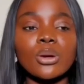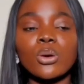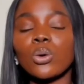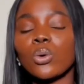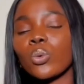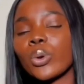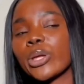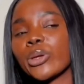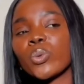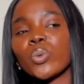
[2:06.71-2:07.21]
or
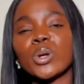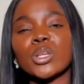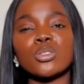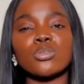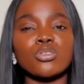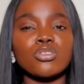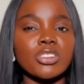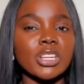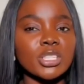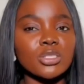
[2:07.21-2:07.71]
when you want
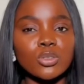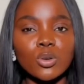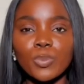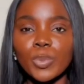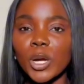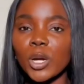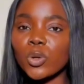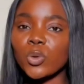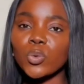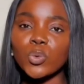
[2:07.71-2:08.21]
to dress up
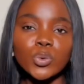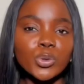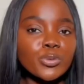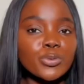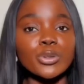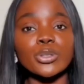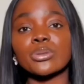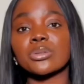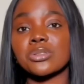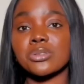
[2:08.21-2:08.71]
and look good
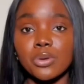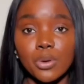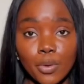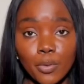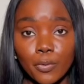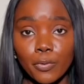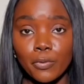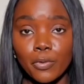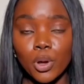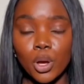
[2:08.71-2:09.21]
for
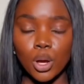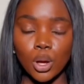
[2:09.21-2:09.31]
yourself.